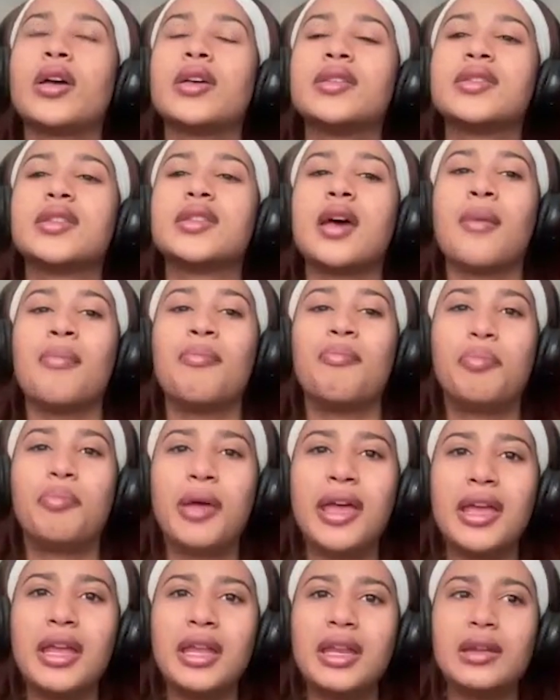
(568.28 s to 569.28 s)
was a
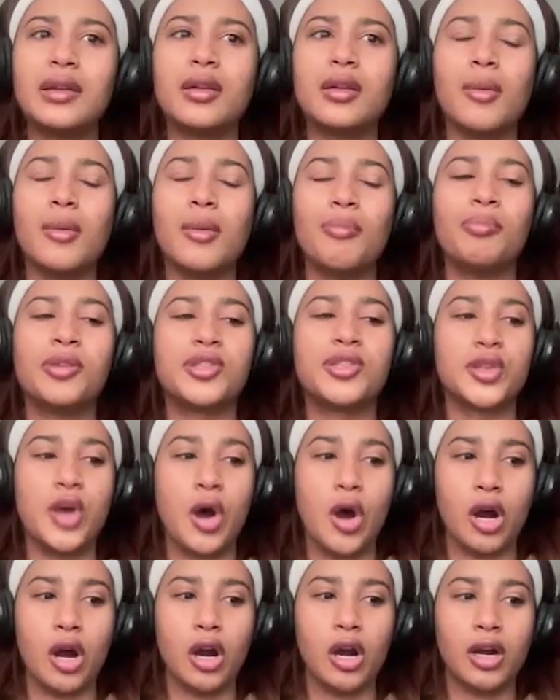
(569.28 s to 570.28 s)
bit
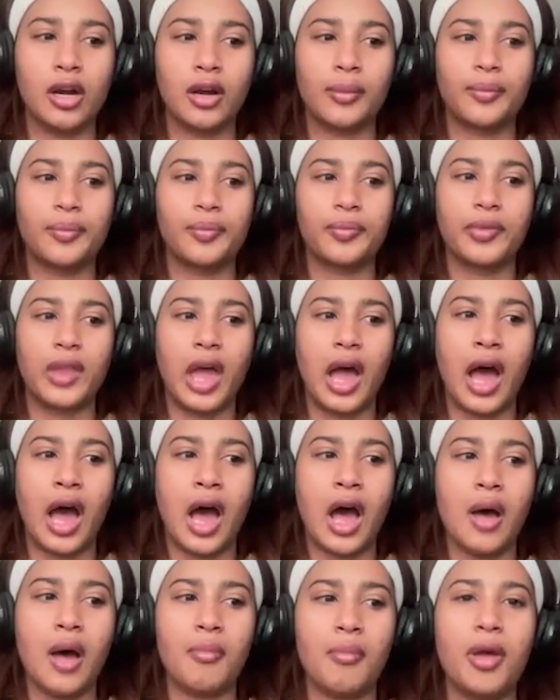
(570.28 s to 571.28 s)
bizarre.
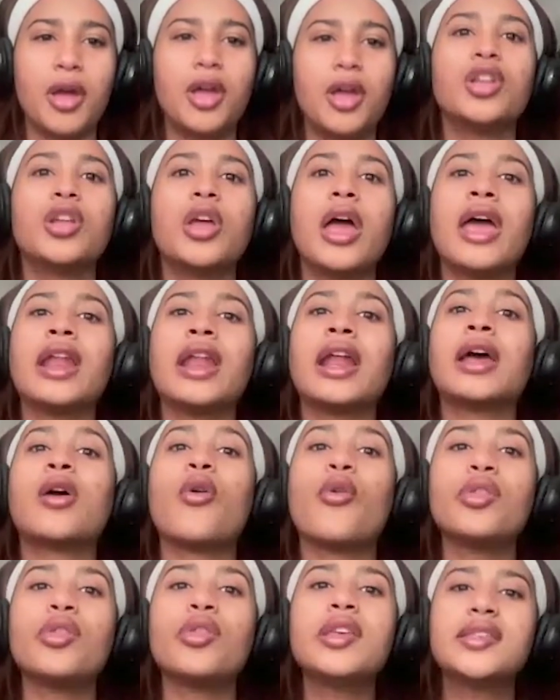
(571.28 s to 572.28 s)
And
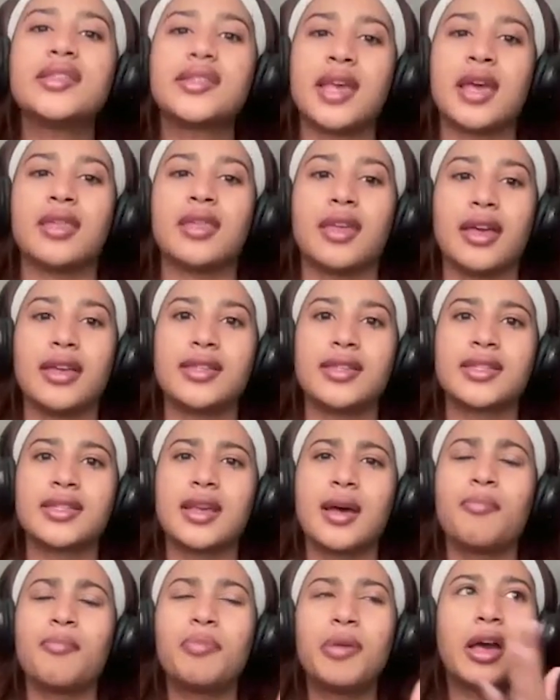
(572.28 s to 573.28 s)
I only say
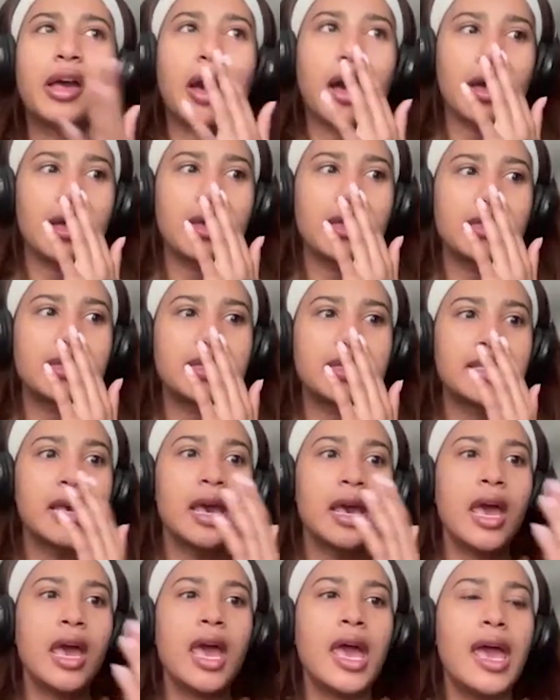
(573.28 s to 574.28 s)
this
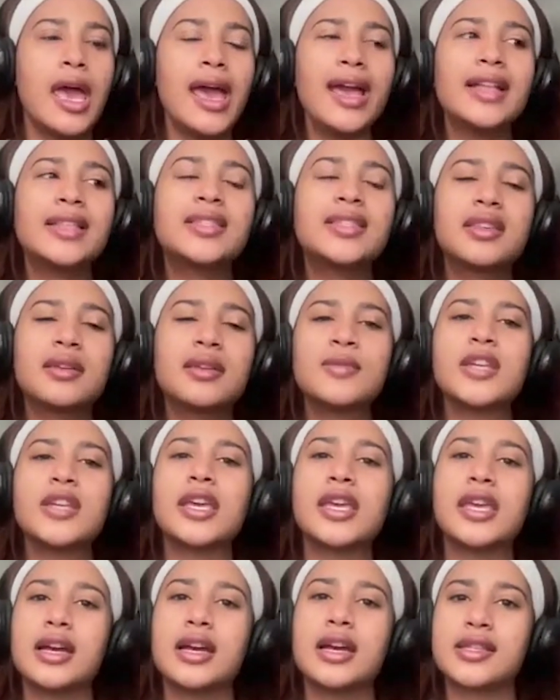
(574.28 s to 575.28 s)
because it seemed
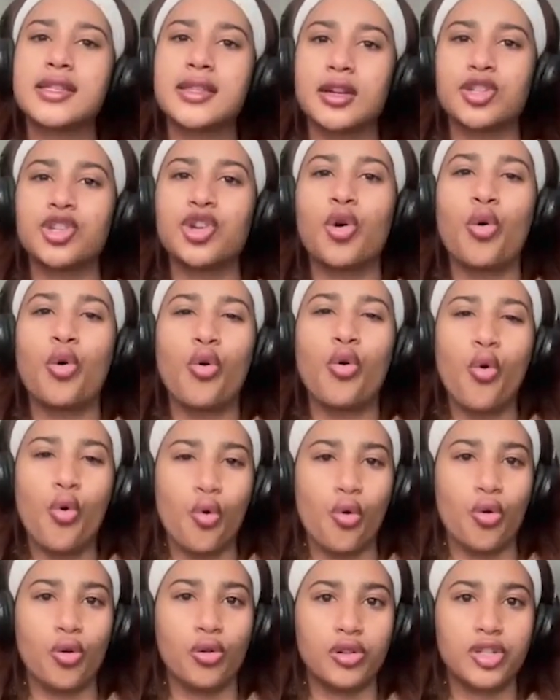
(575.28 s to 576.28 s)
like he had such a
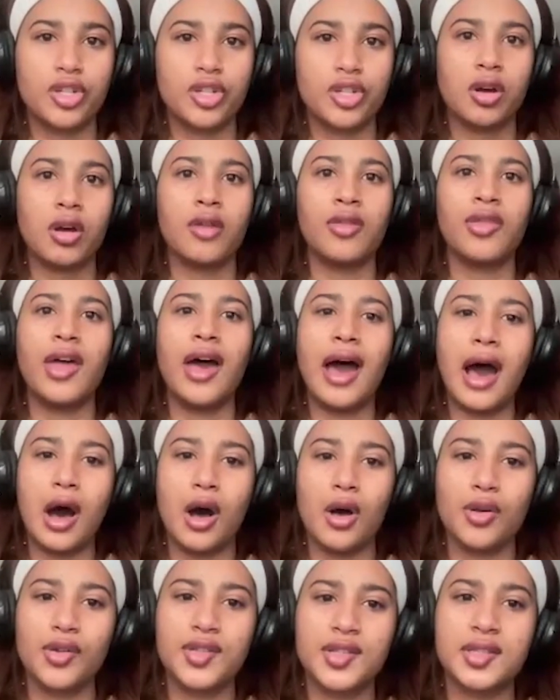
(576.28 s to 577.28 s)
hold on the
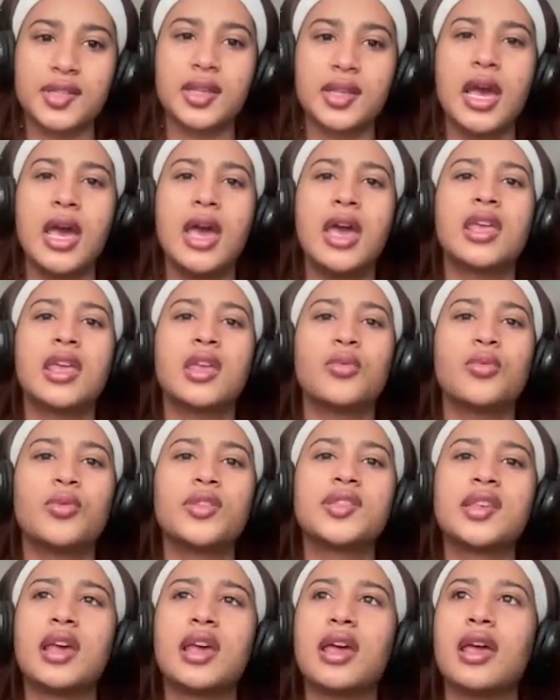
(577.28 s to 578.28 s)
house. He
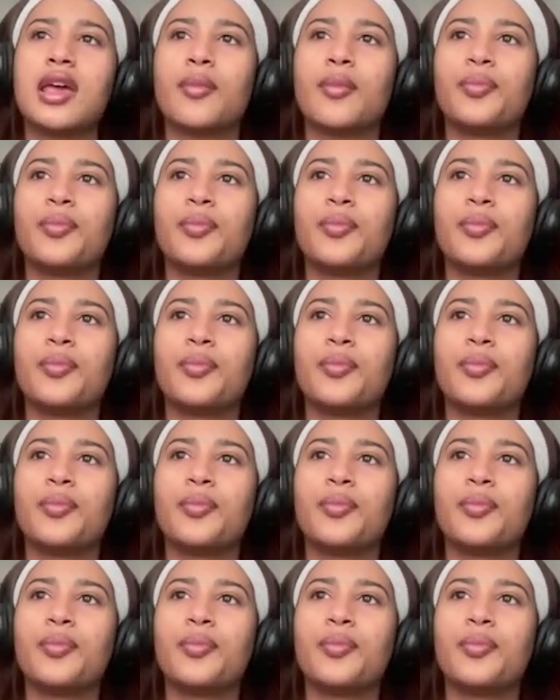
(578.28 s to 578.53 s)
was,